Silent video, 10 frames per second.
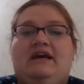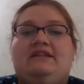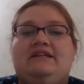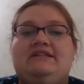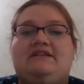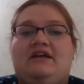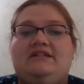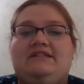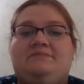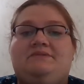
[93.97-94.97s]
These
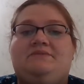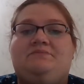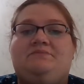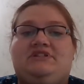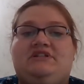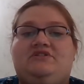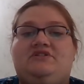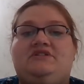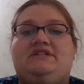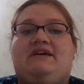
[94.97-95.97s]
concepts and
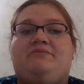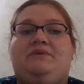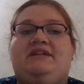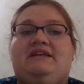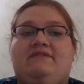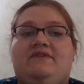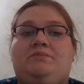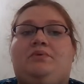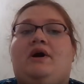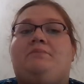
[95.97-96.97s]
procedures have been given
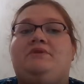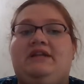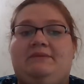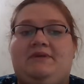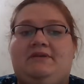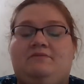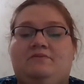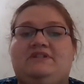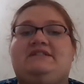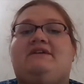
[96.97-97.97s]
proper naming
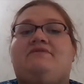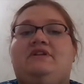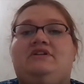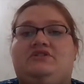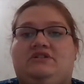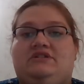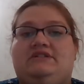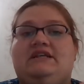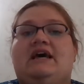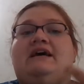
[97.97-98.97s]
with
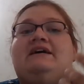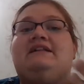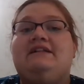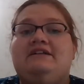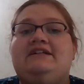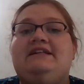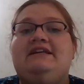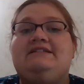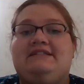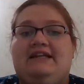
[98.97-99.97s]
definitions
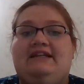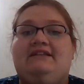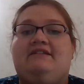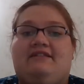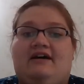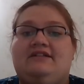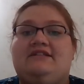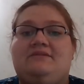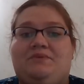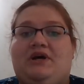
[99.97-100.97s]
clearly stating the
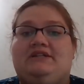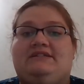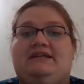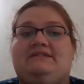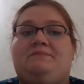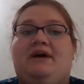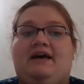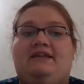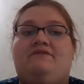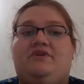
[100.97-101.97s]
thoughts and process
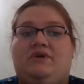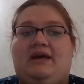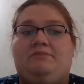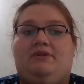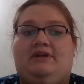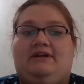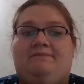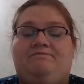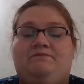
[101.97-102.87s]
behind the vocabulary.